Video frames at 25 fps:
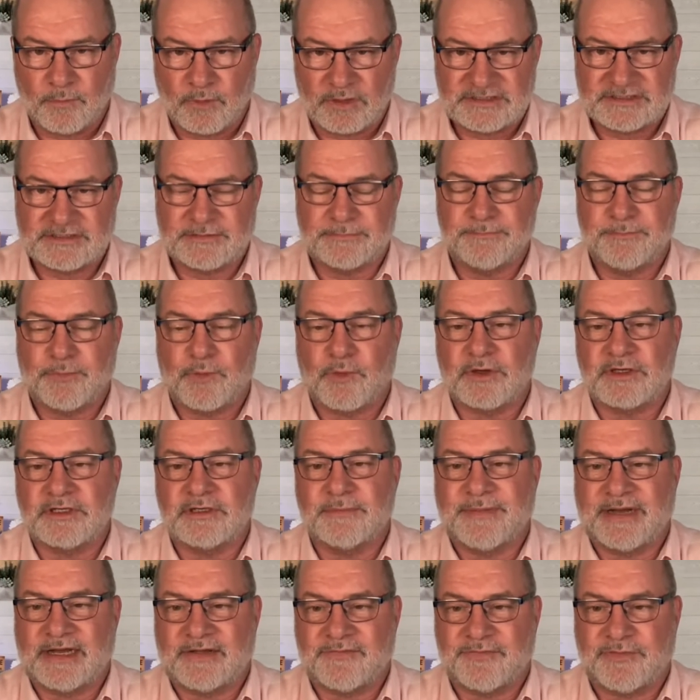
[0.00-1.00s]
What's
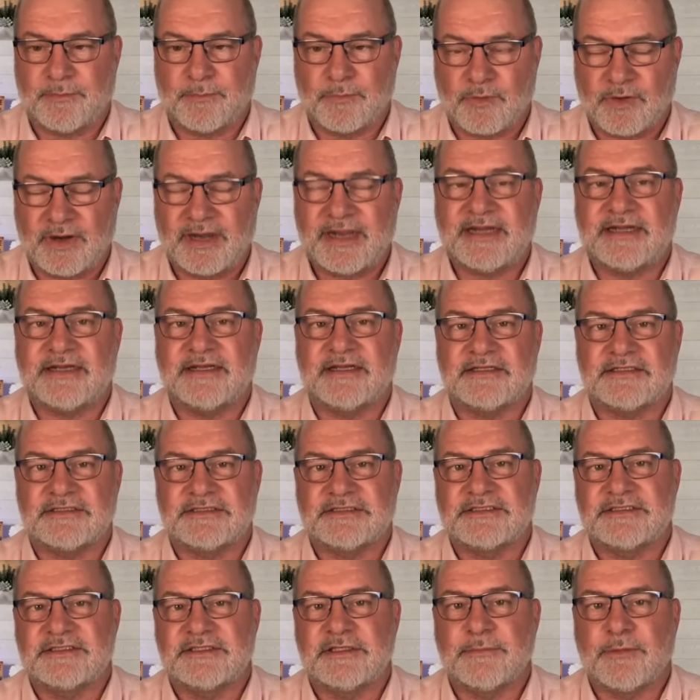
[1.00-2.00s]
important about the brain
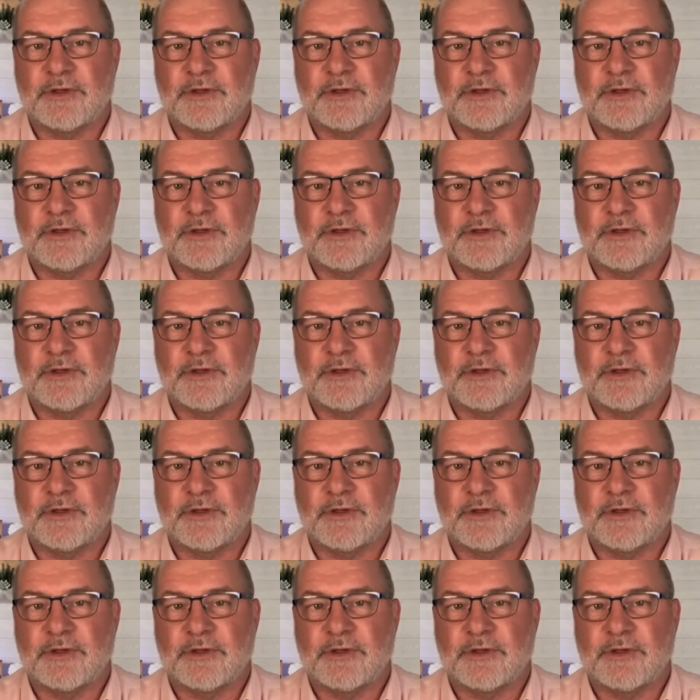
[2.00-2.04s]
is